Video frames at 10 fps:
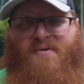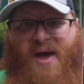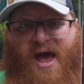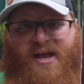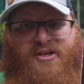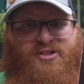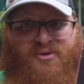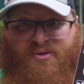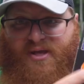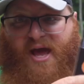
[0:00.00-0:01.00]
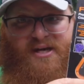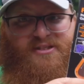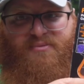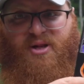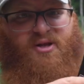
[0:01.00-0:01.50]
in the package so we can kind of
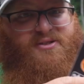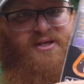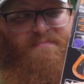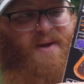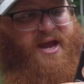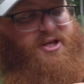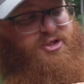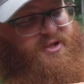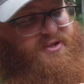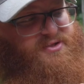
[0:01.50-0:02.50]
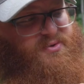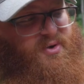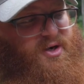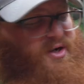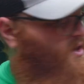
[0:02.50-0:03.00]
see what it looks like packaged in the
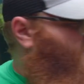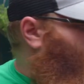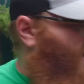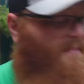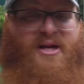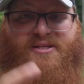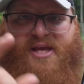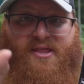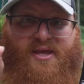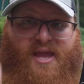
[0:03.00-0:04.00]
store. I'm gonna take the